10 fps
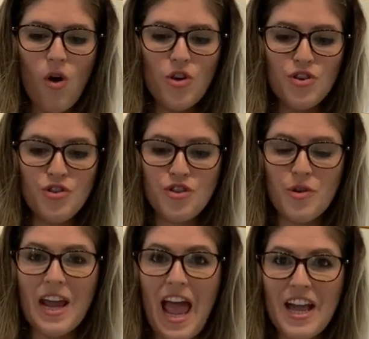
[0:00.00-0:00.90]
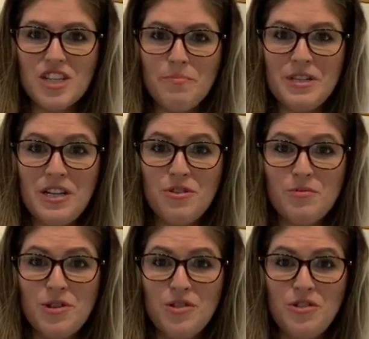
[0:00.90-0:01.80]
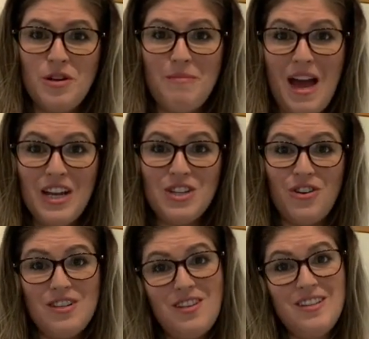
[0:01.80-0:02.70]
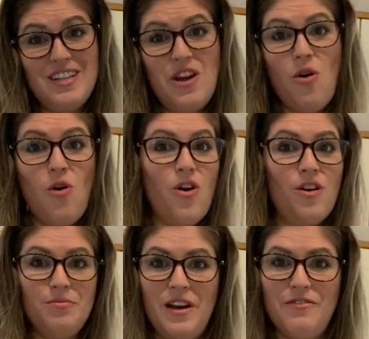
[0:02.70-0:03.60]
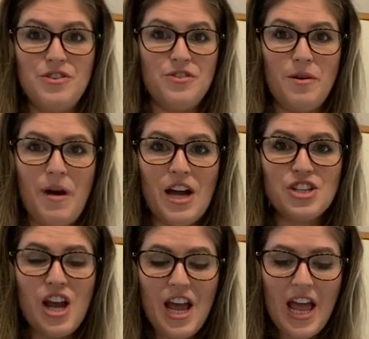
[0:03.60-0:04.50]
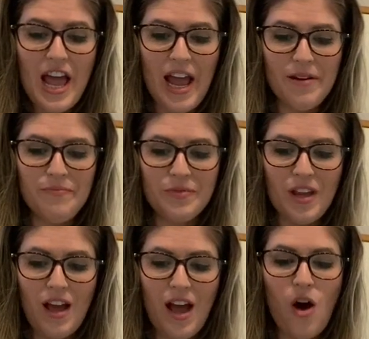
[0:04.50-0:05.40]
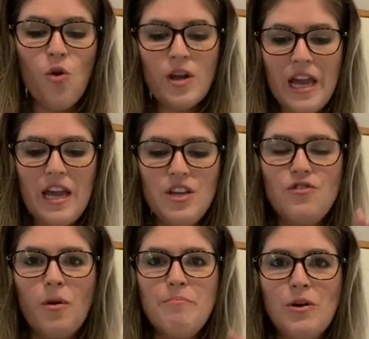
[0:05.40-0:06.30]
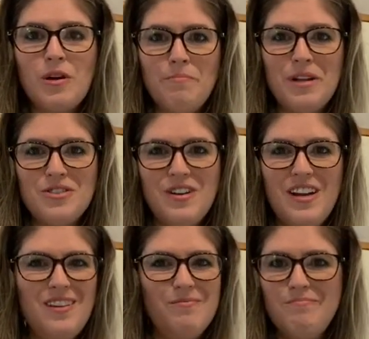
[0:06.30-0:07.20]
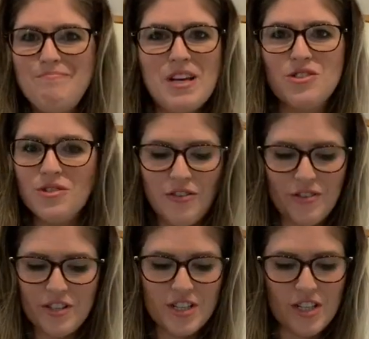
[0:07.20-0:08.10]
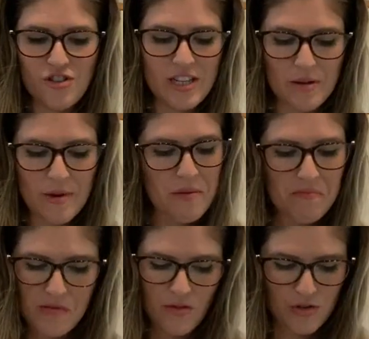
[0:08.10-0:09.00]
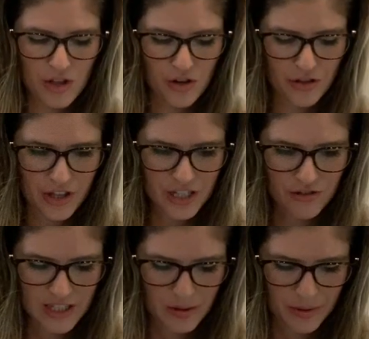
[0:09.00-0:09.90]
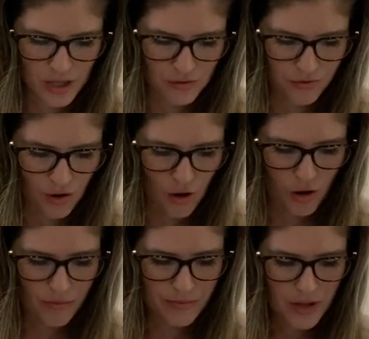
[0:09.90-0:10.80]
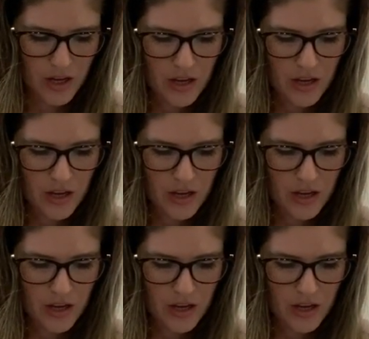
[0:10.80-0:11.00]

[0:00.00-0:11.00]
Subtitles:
you doing extra potatoes when you're doing your mash on a Sunday, or whenever you're doing a mash. okay, you've got milk and butter in it. It makes no difference to this recipe. Really good. This recipe is from,